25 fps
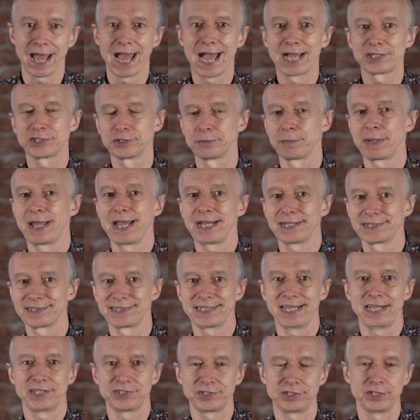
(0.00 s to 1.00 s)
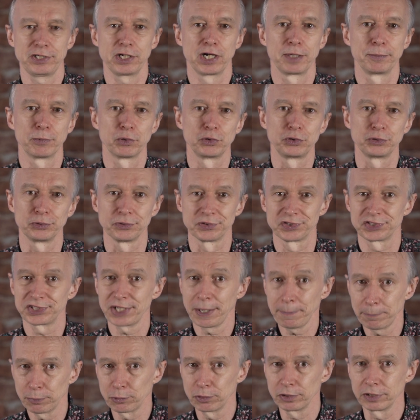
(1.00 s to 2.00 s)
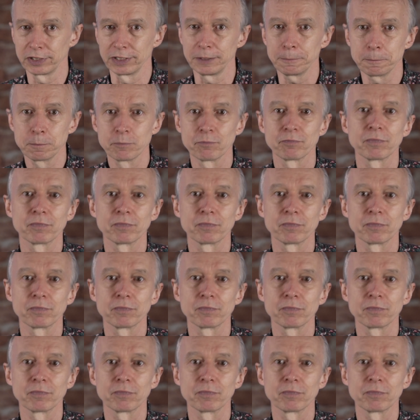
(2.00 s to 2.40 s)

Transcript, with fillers: AtomX SDI modules separately,